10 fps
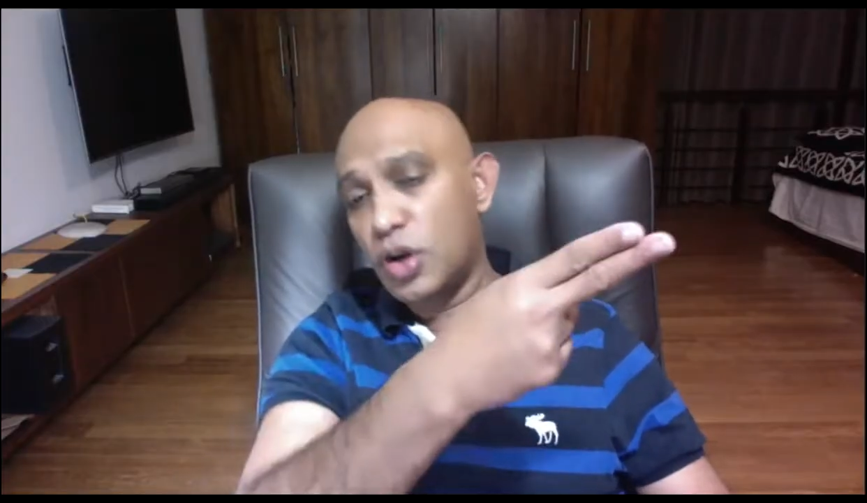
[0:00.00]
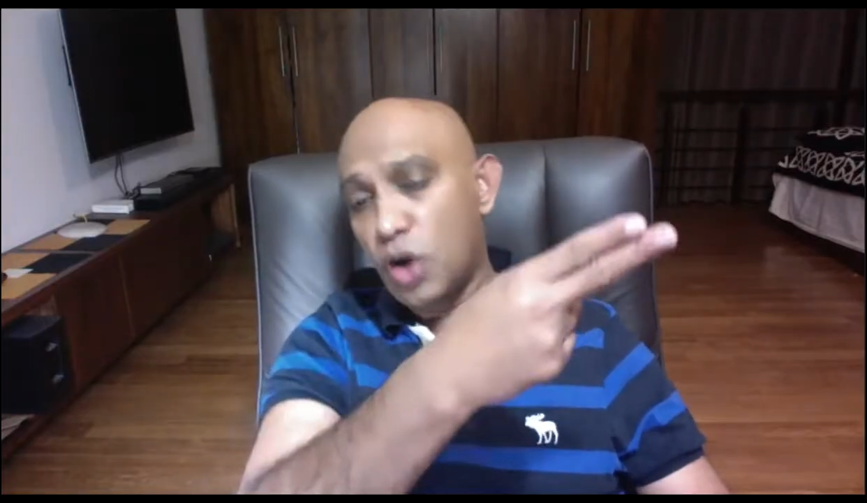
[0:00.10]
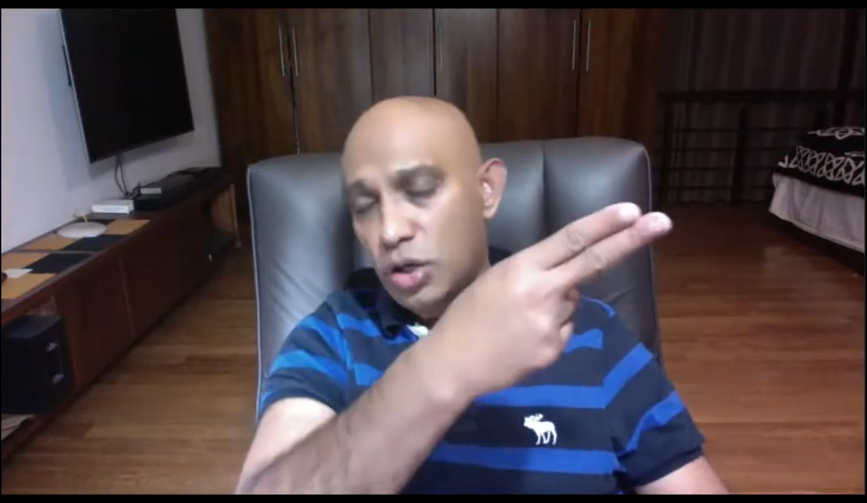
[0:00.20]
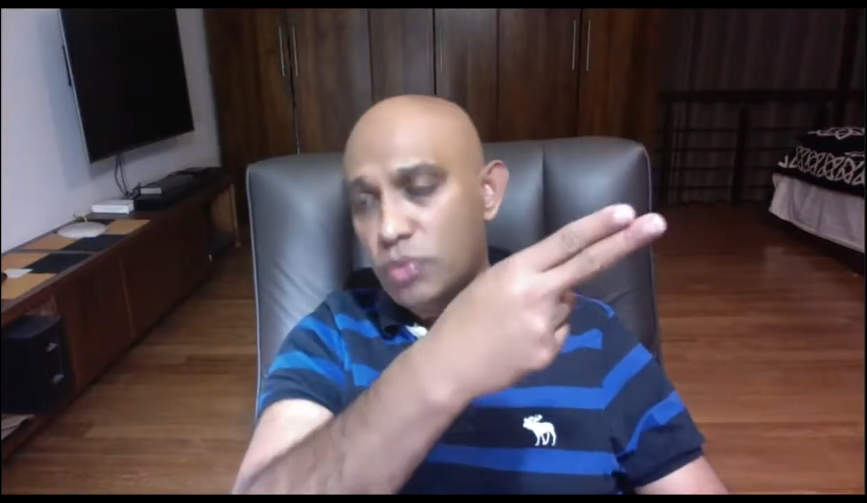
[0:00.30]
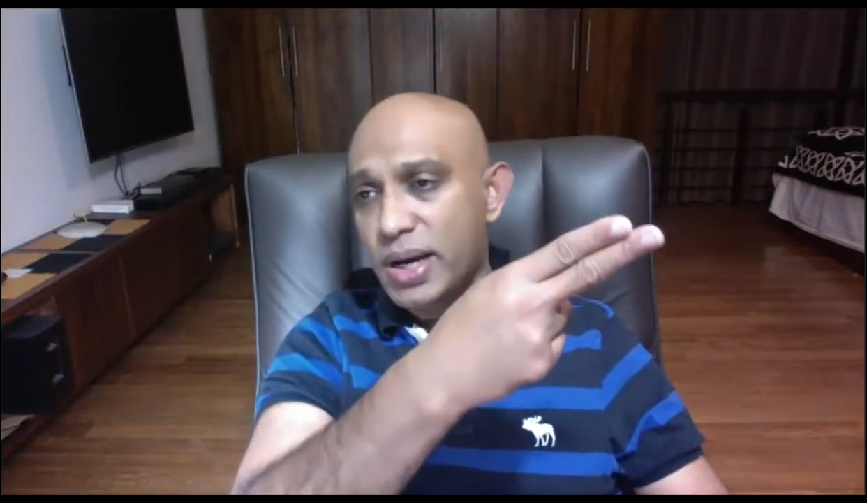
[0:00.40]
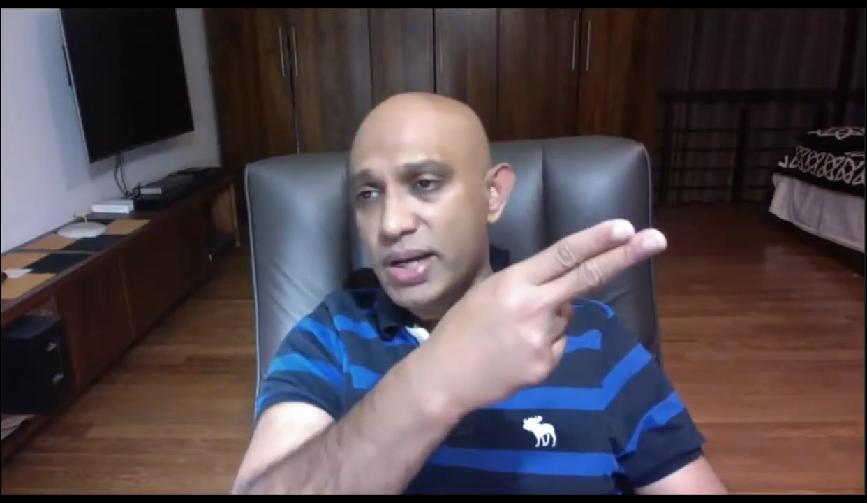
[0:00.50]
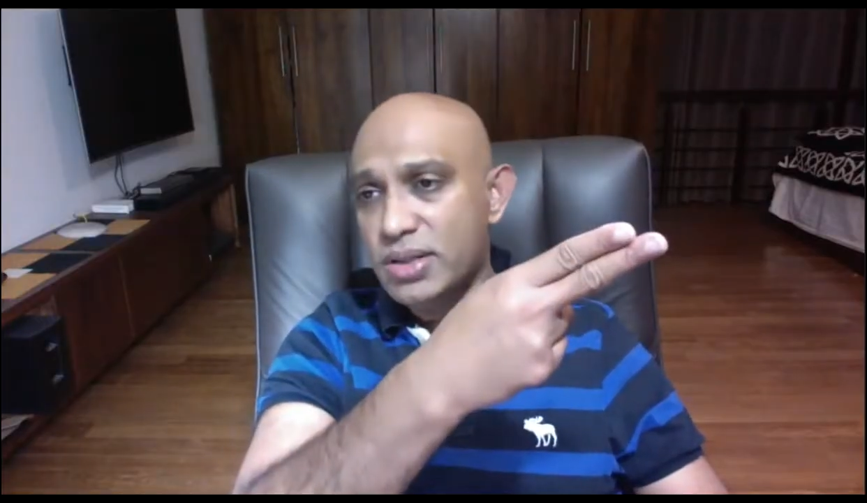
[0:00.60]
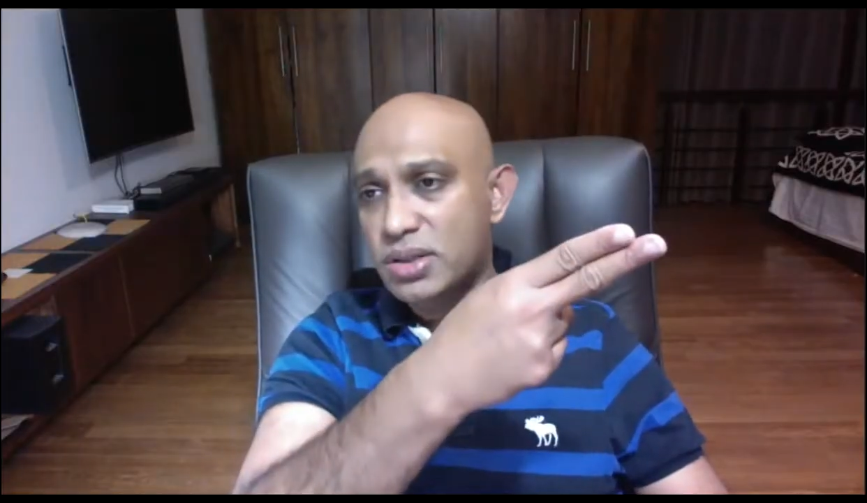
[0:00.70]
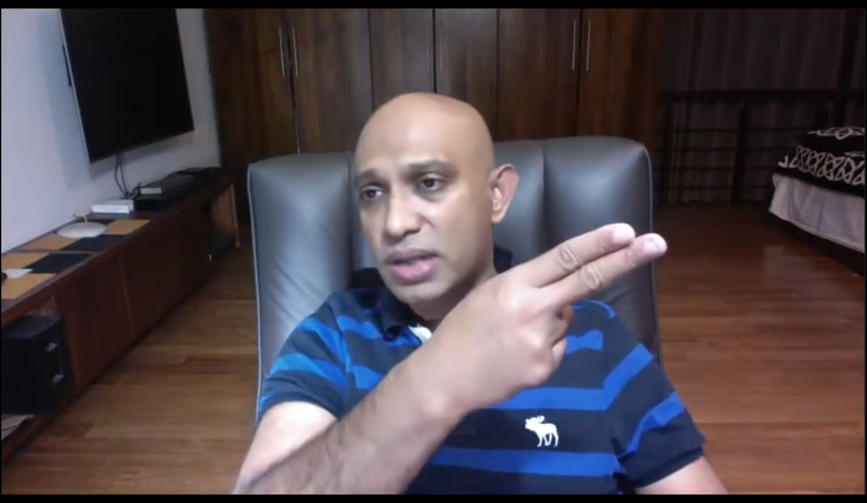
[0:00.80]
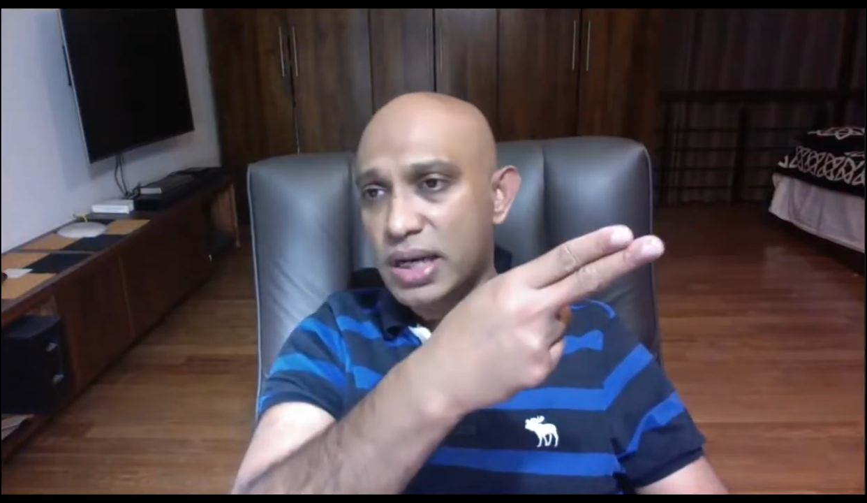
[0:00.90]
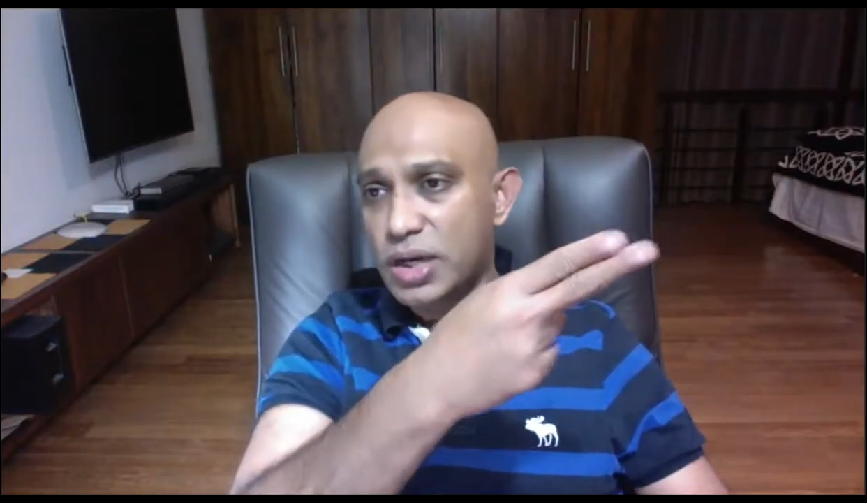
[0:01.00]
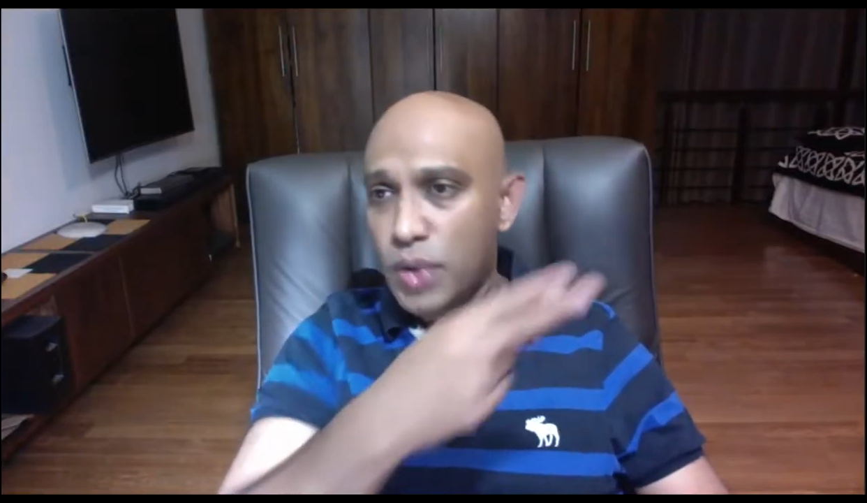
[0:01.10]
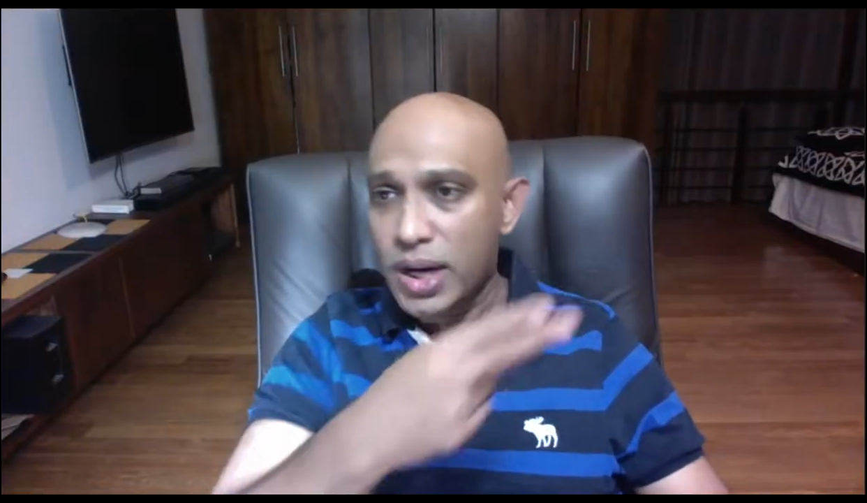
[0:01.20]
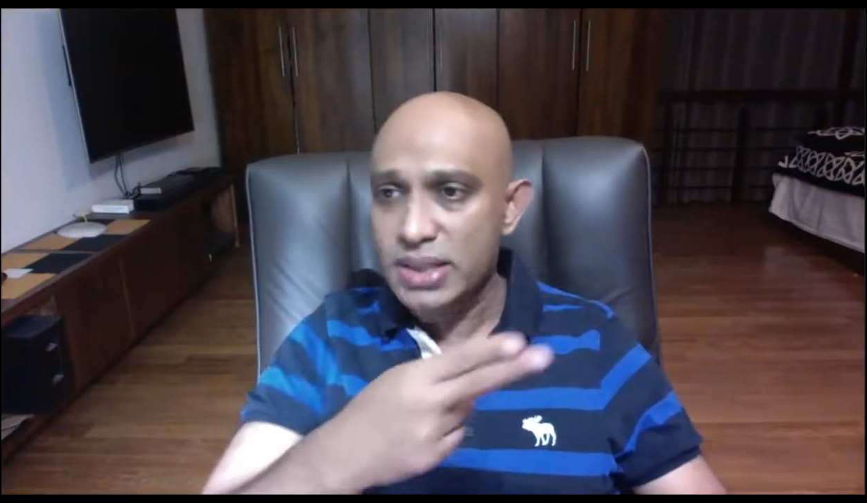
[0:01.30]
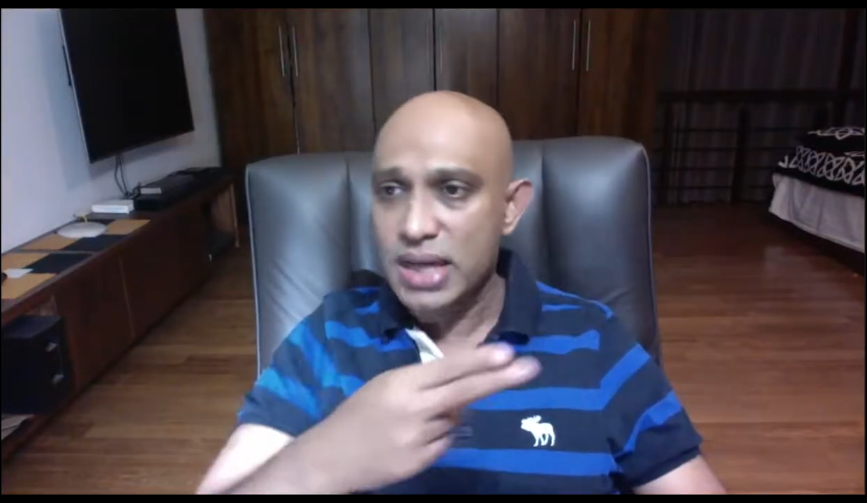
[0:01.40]
lot -3. Do you
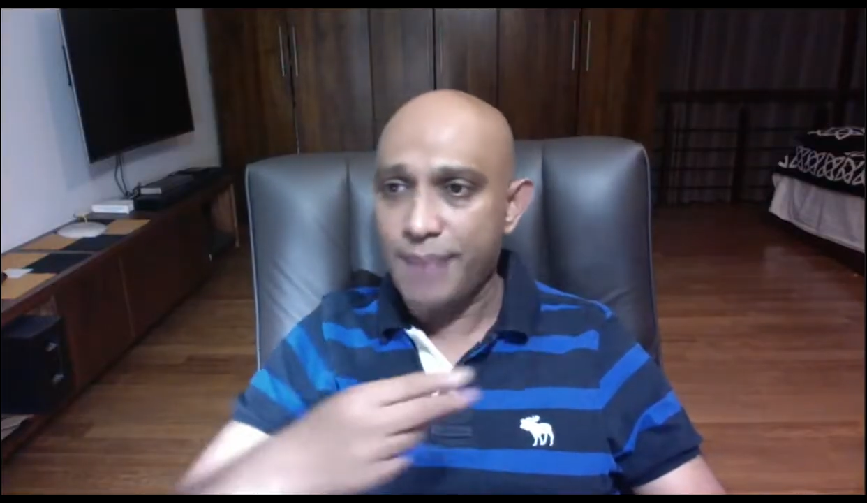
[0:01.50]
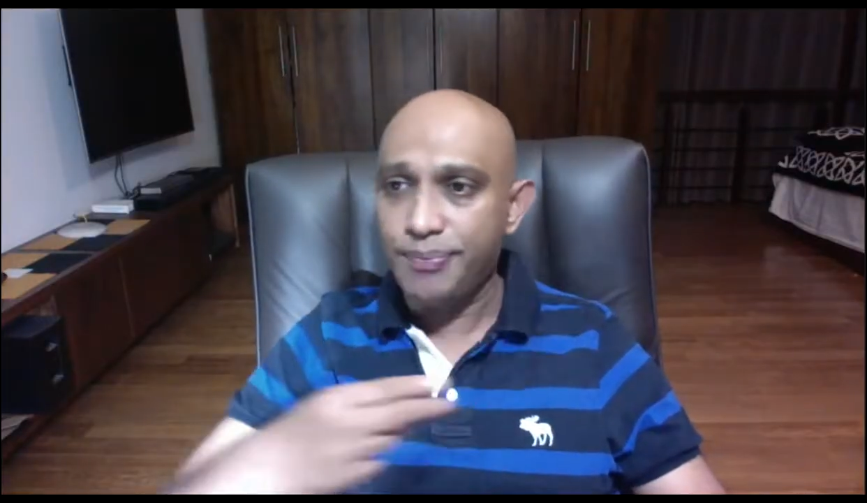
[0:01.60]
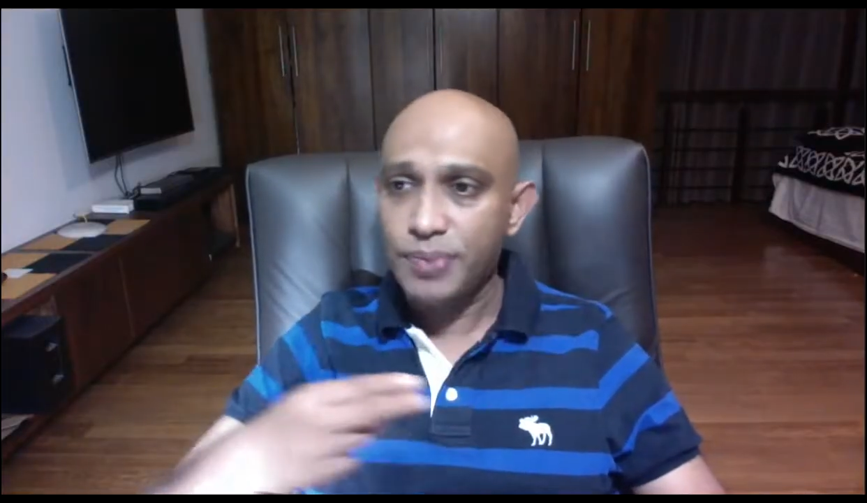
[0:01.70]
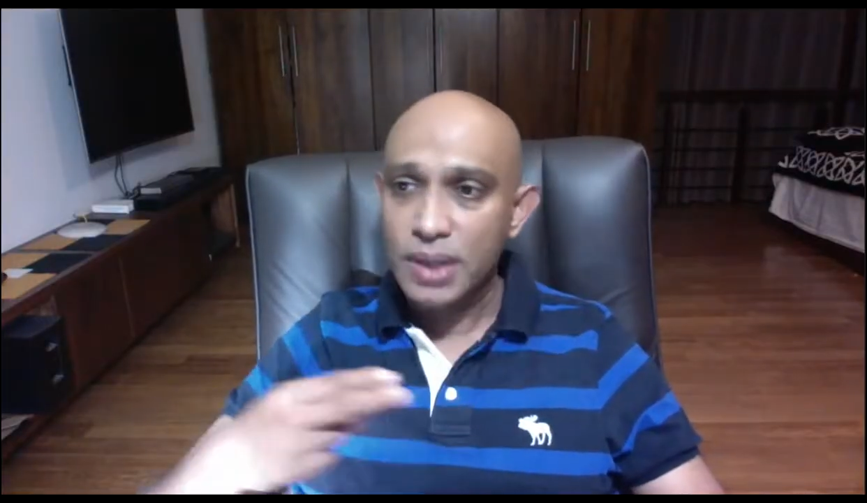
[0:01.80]
understand?